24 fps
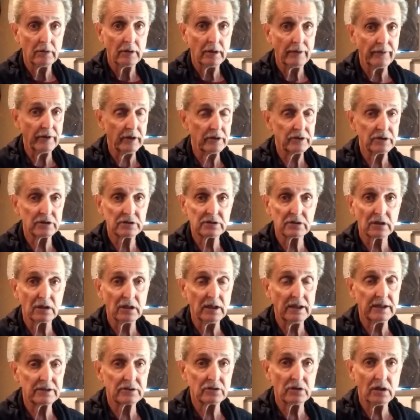They're just
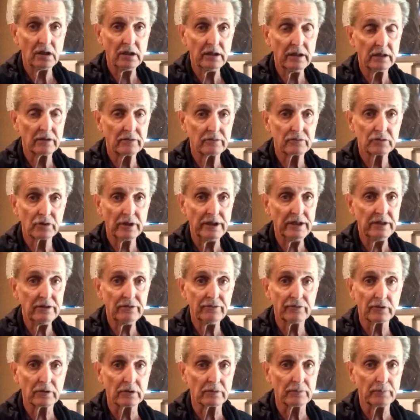electronic
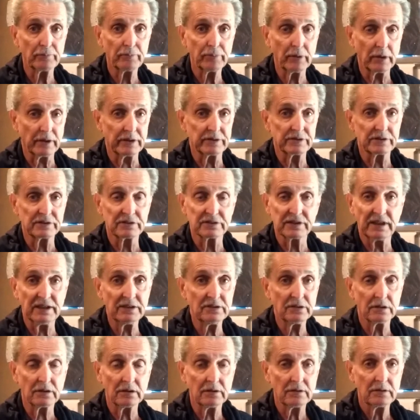transfer places.
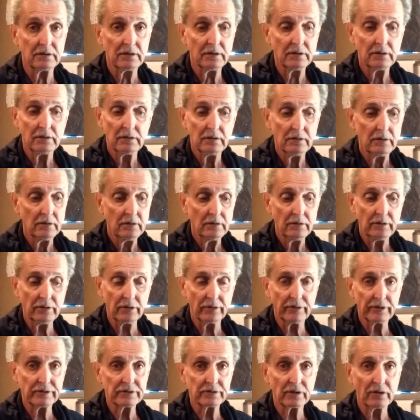That's all. You
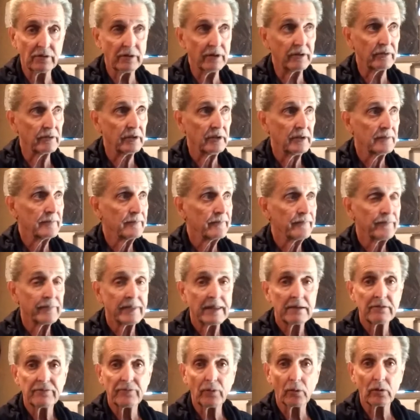know, there's only
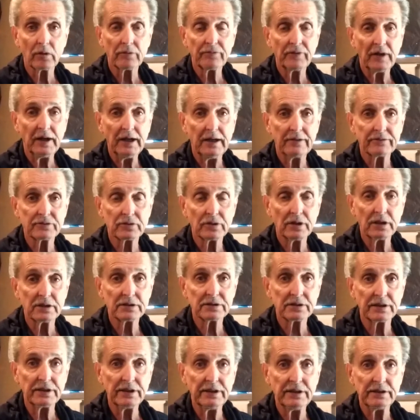four or five
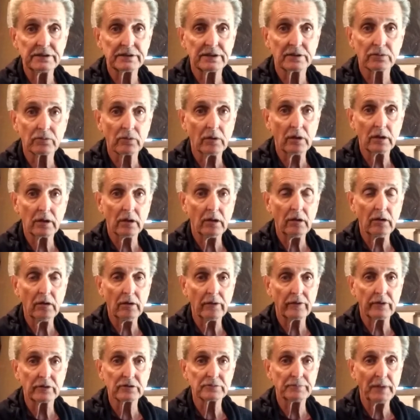trustees that run
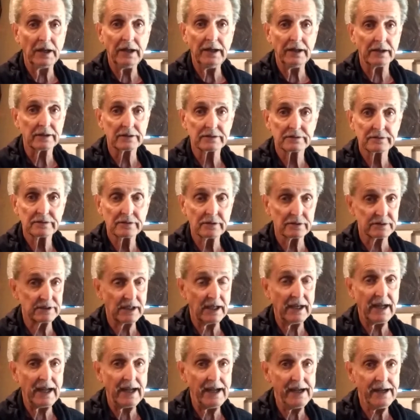all those banks. Because
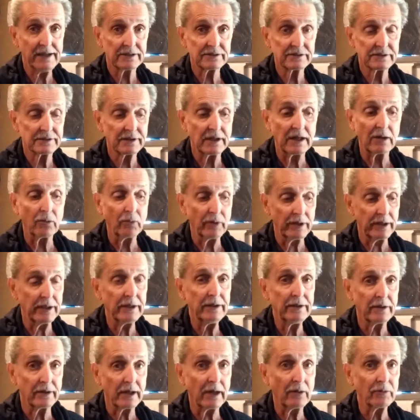I asked. I went in there.